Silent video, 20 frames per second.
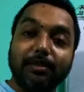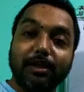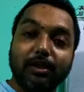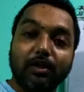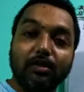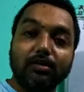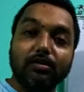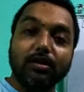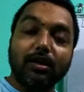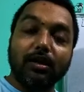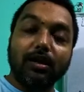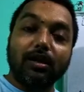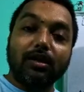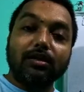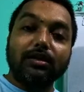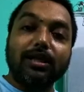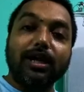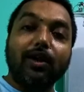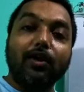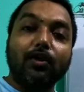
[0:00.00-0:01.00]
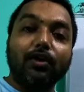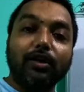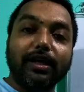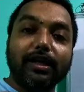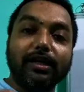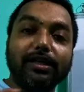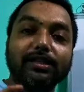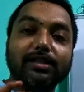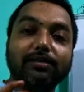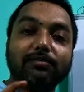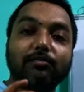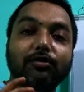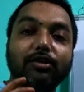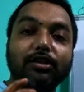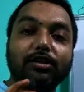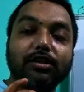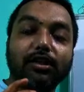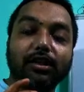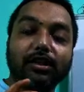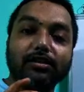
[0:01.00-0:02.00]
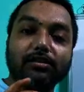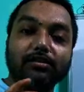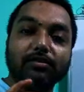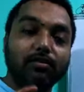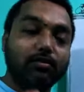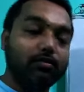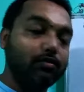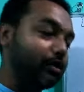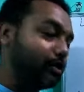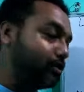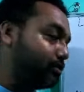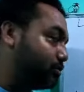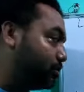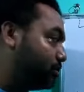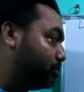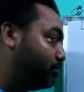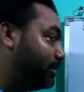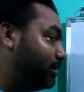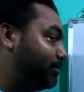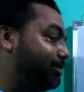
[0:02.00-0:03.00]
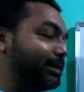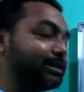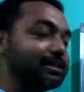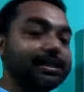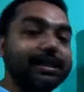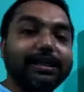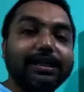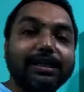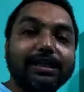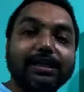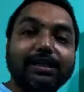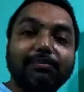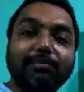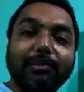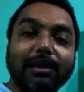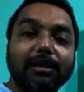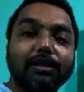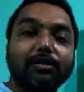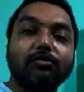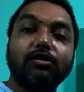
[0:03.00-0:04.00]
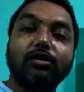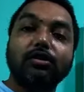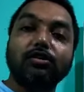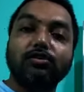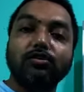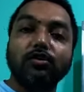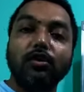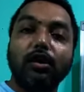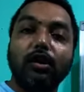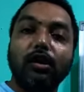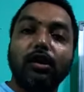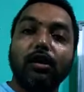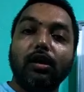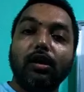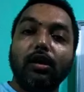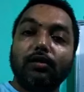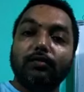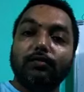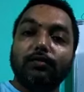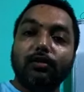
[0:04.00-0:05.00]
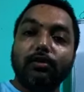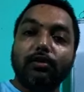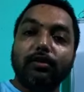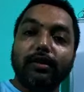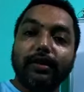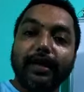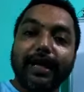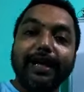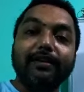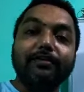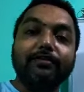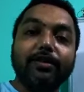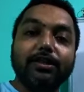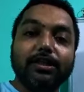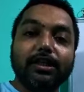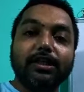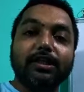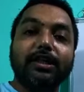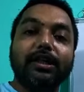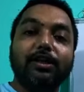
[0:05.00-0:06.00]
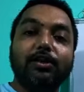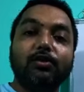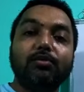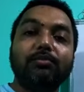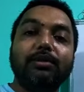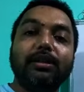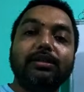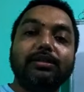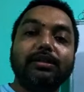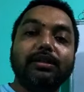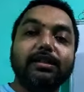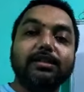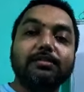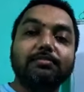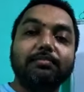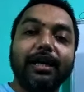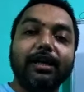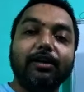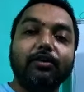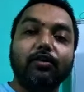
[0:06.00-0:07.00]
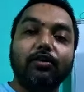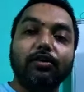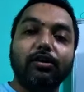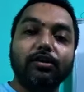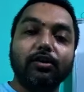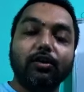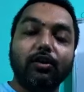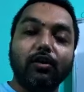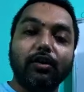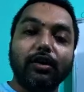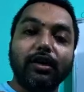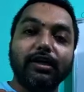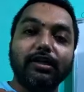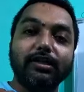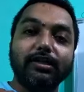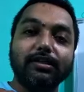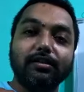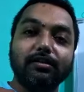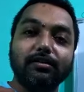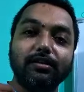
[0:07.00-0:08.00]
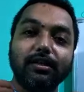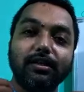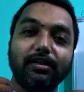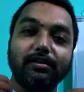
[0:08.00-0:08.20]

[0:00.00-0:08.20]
because the organism which should be present in the particular soil for enriching the humus, this microorganic